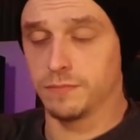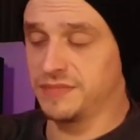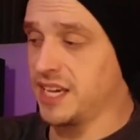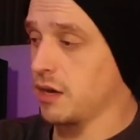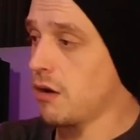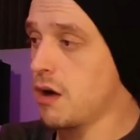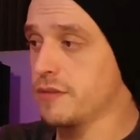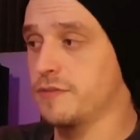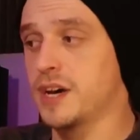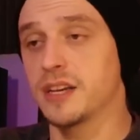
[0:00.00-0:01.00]
take all
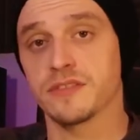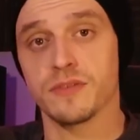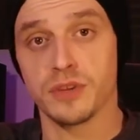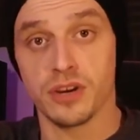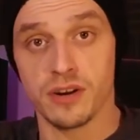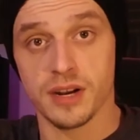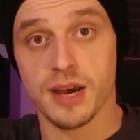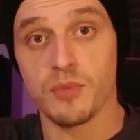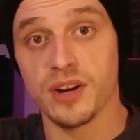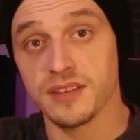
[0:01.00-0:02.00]
the files from the current
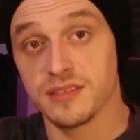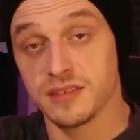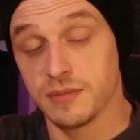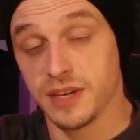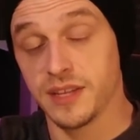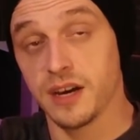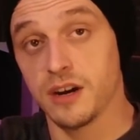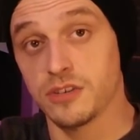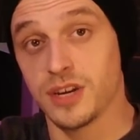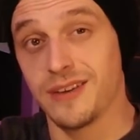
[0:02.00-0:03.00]
operating system on that
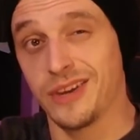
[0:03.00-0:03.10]
hard drive